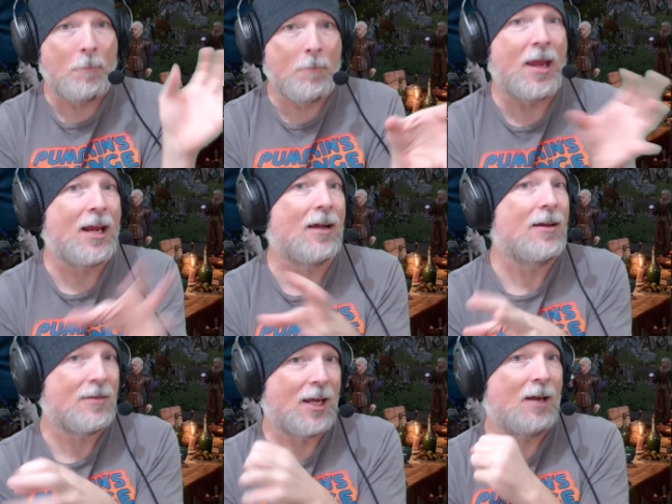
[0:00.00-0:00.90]
make
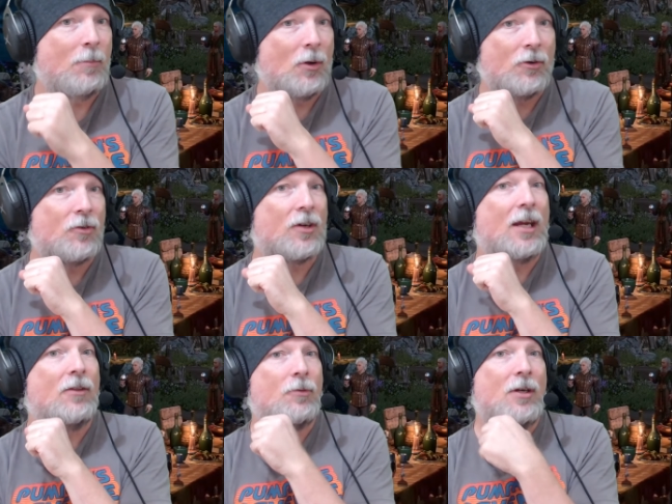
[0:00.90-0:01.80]
us a Baldur's
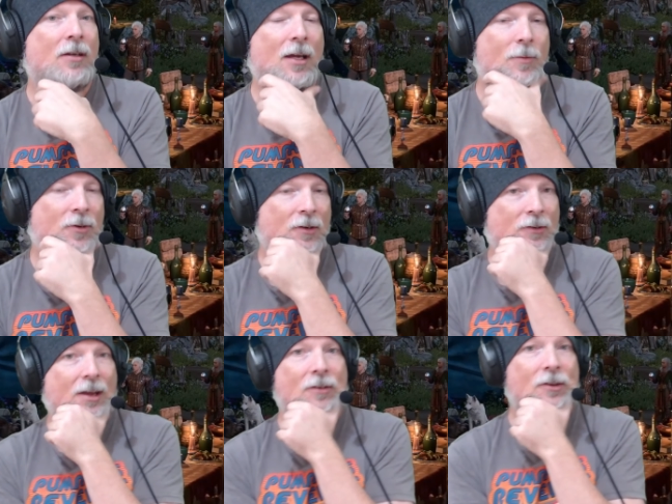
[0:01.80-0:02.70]
Gate three type
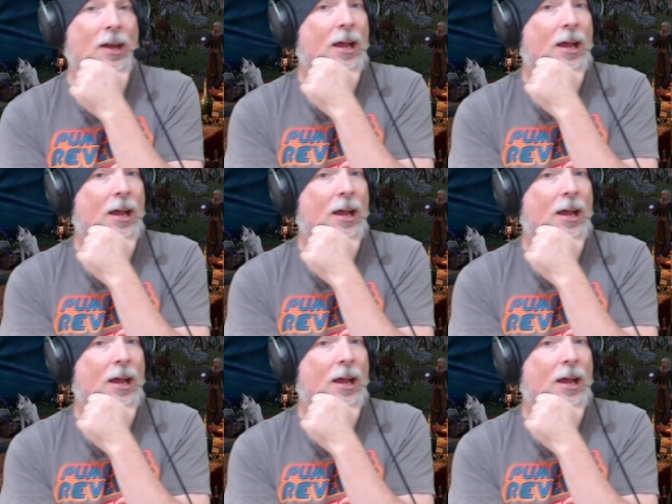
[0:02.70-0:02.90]
success.